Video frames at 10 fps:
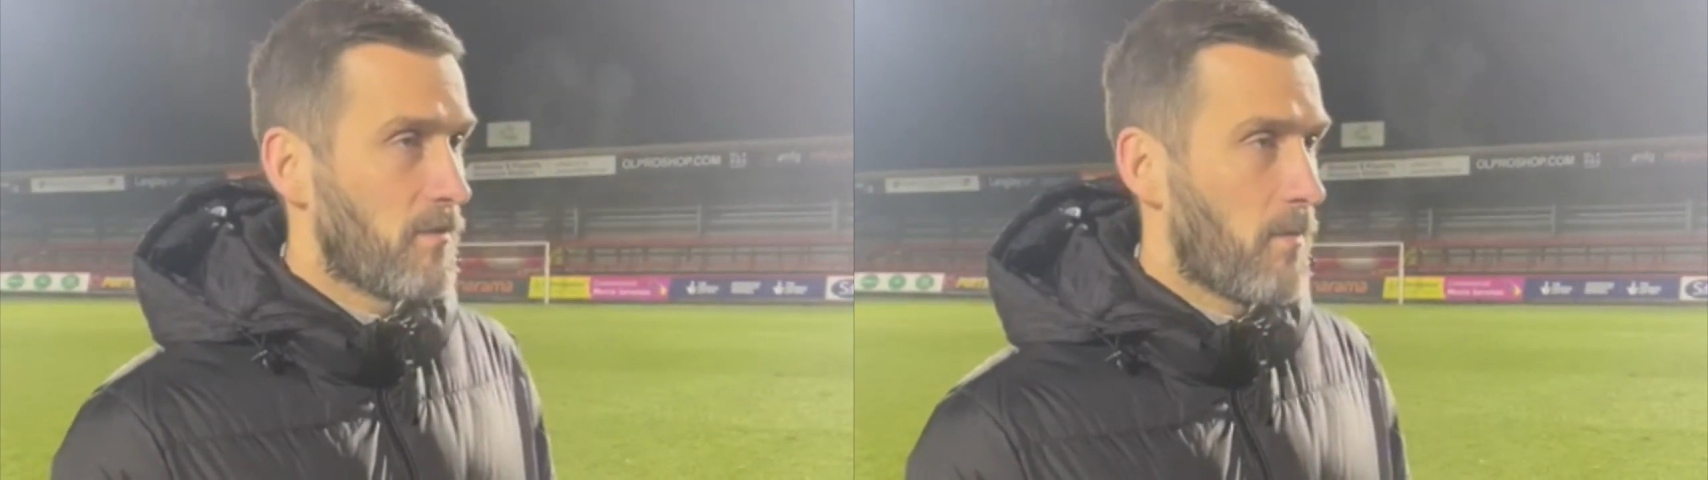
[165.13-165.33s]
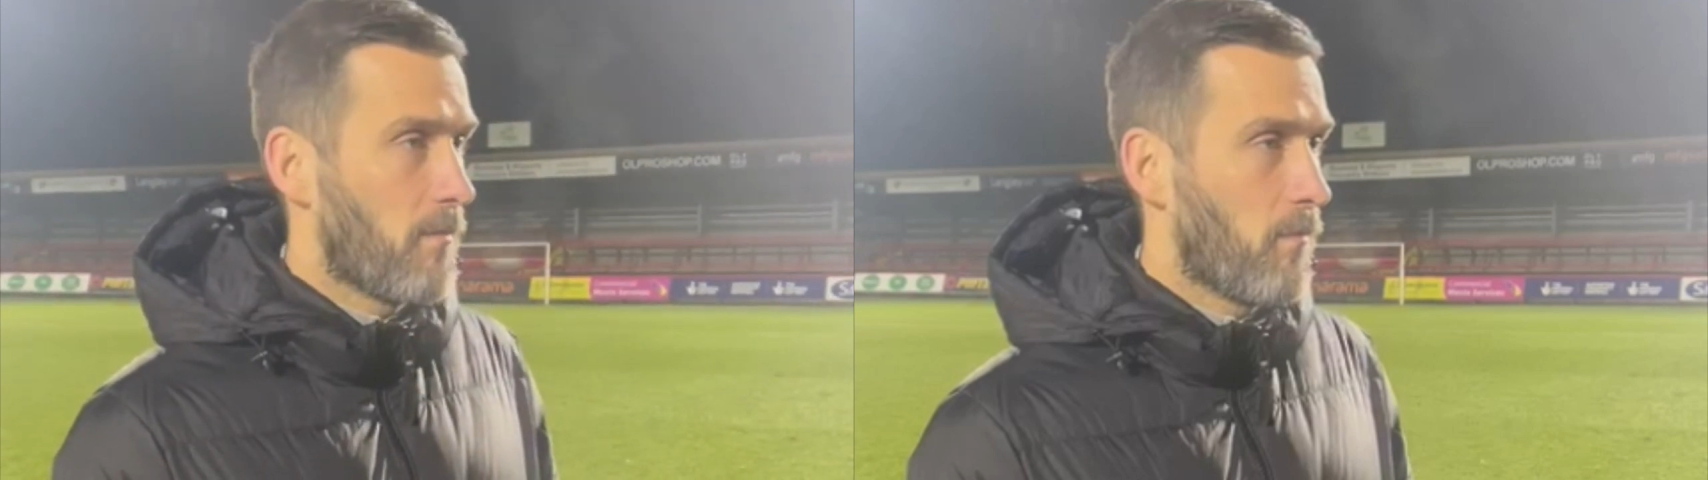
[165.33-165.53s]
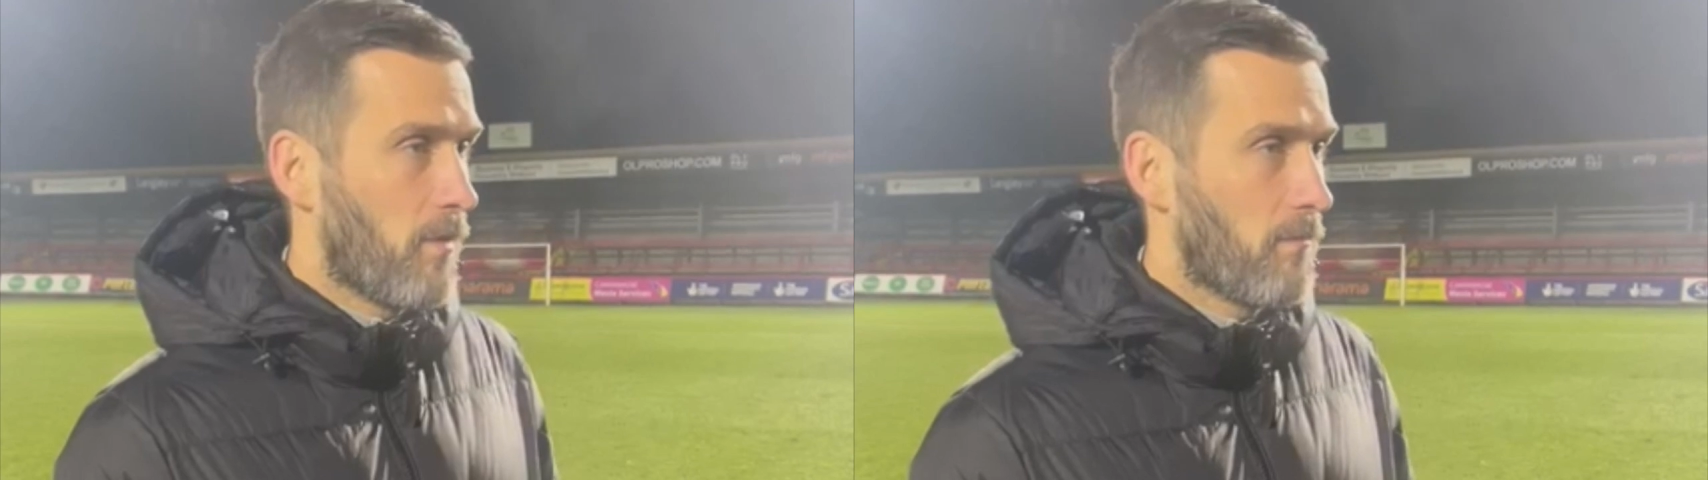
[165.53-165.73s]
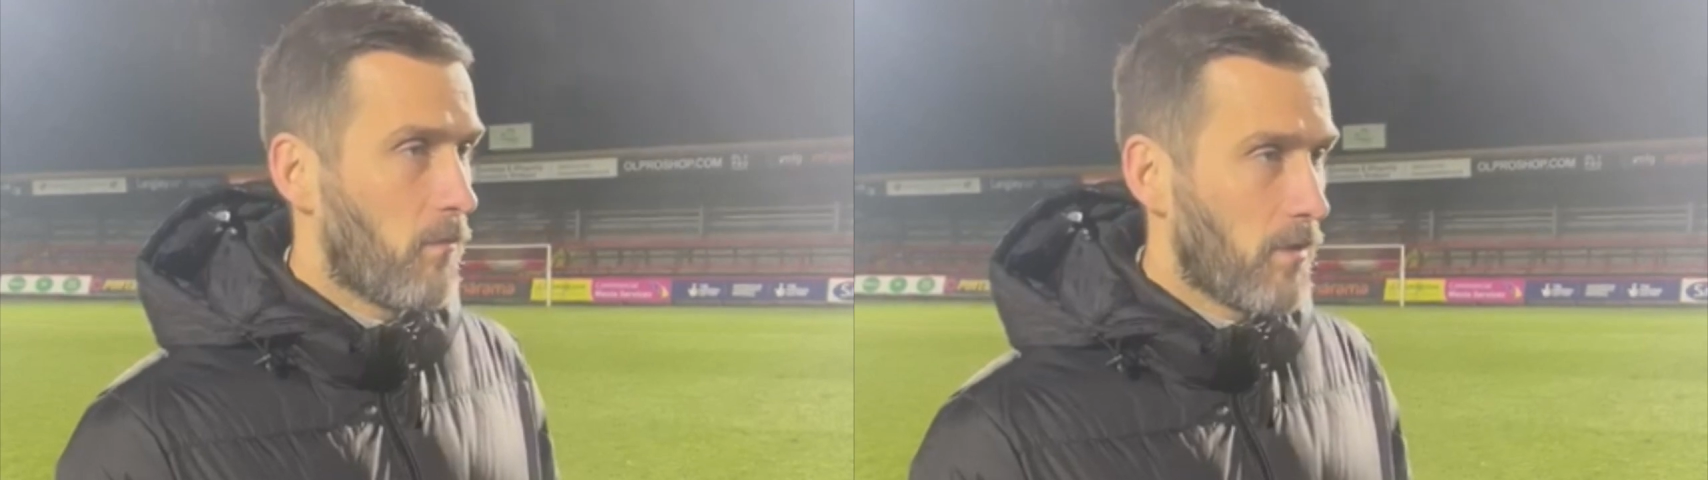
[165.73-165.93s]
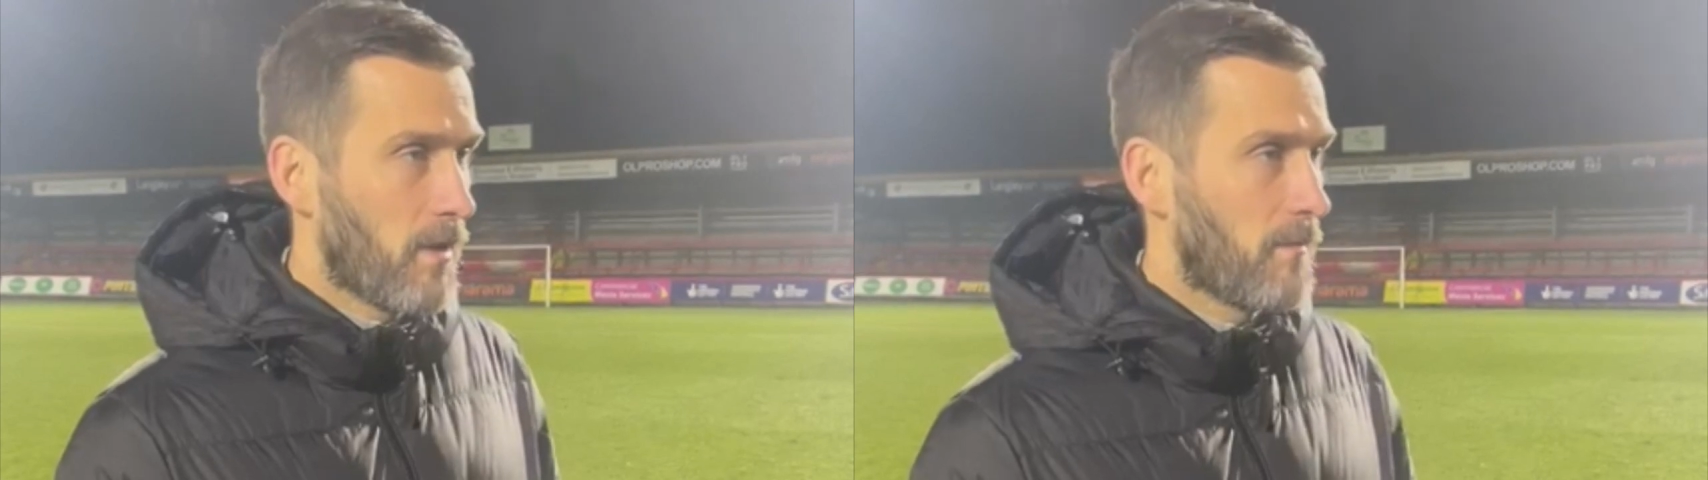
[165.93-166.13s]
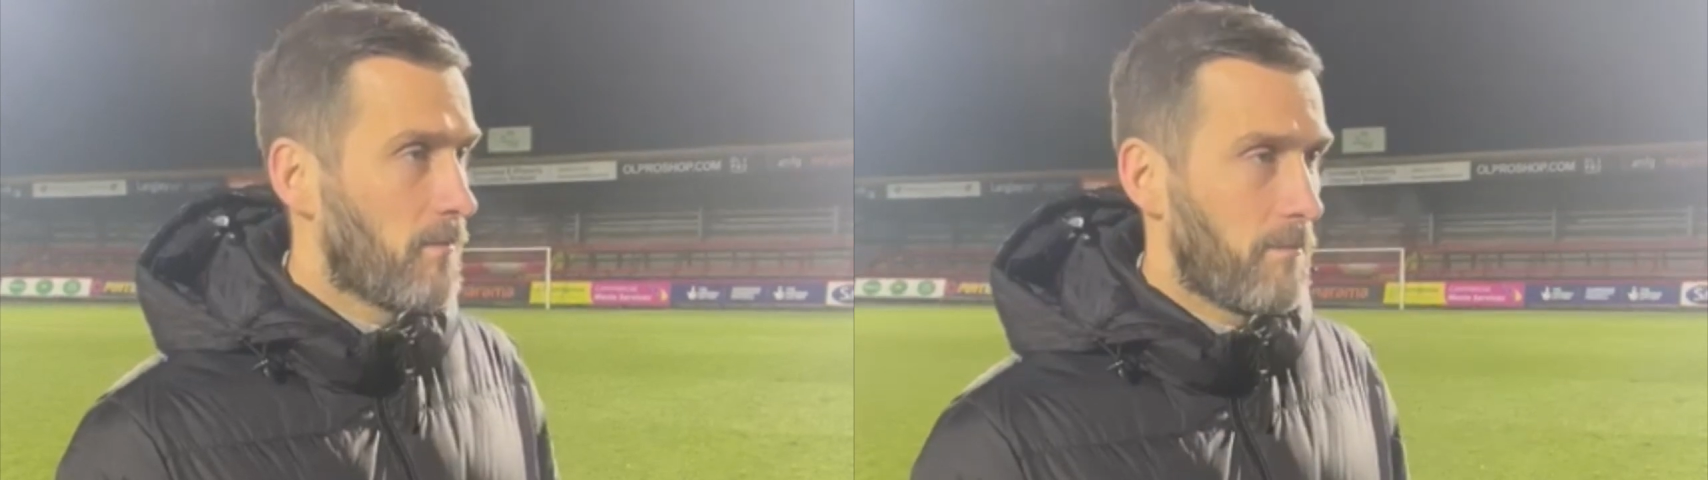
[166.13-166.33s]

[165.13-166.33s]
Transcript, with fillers: and, and, and want to